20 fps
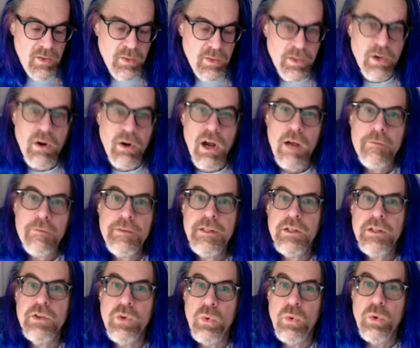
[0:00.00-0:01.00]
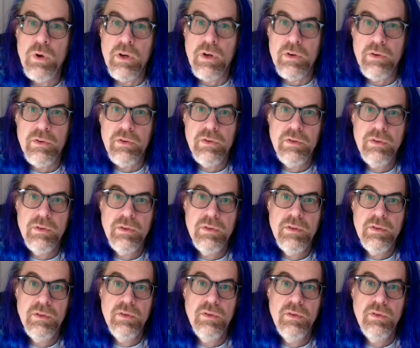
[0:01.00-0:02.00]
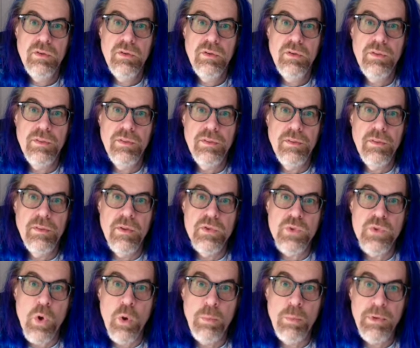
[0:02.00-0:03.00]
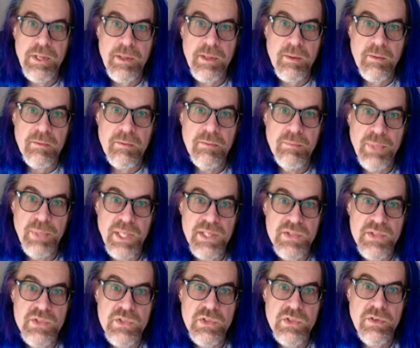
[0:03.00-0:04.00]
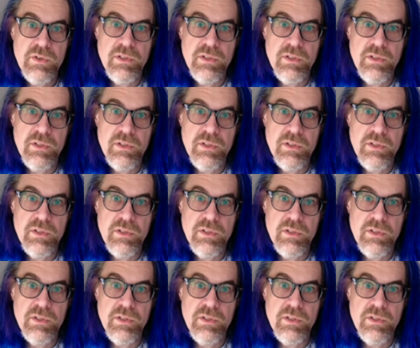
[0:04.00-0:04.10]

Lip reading: often ignored, those opening bits,